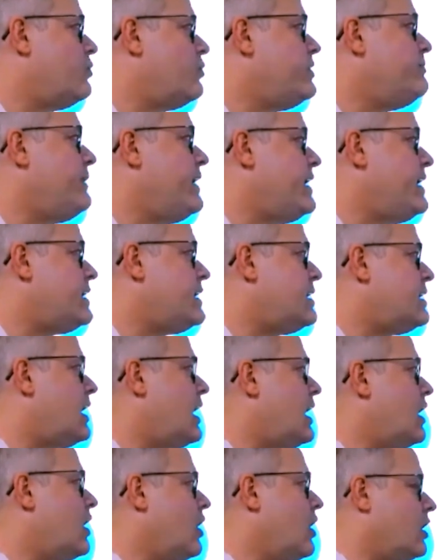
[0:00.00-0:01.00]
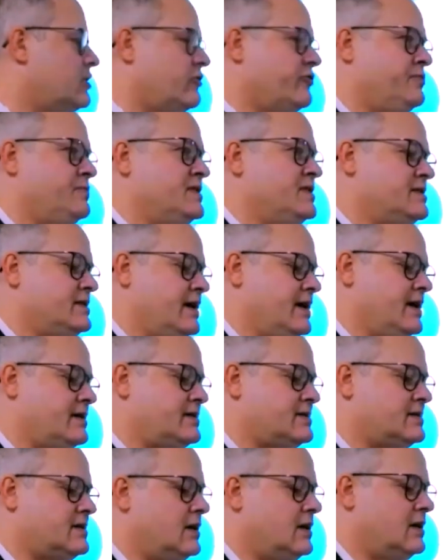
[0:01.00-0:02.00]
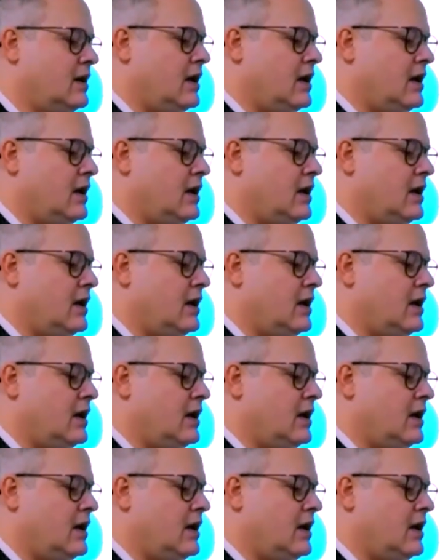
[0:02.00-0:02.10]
we make a lot of mistakes.